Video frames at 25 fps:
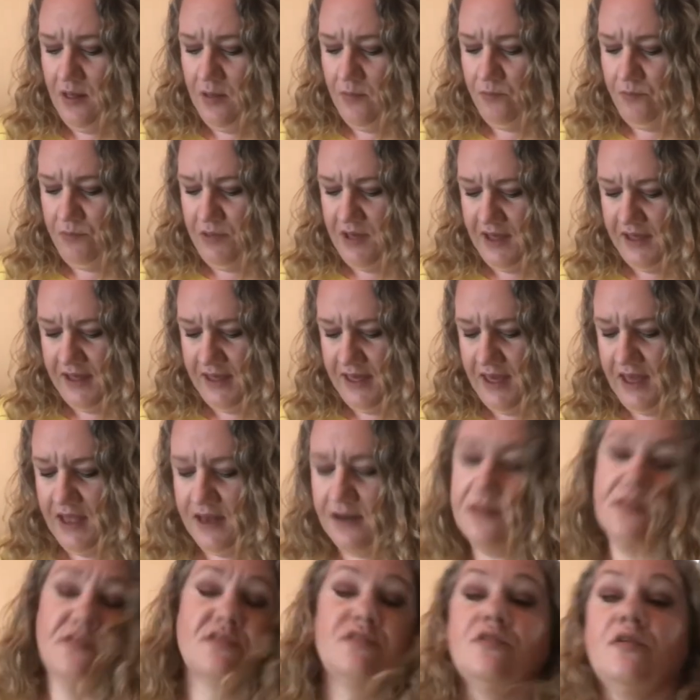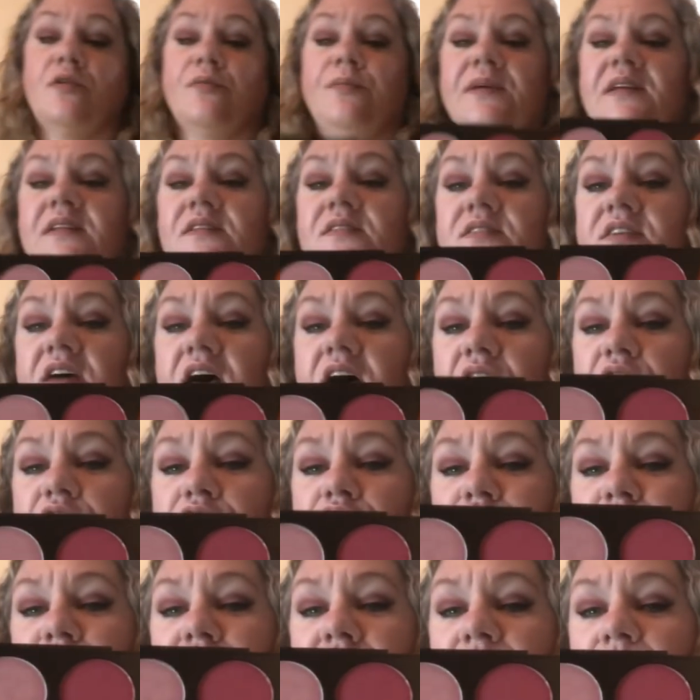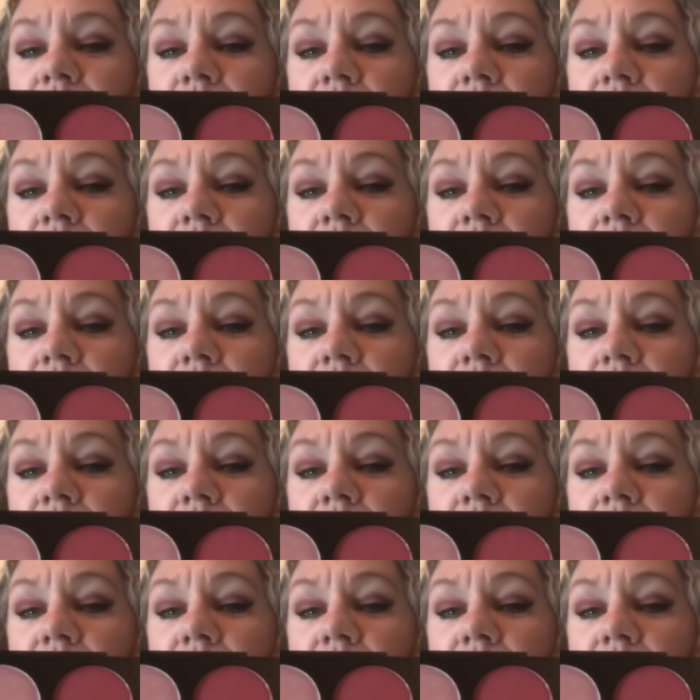But again, it's not been touched.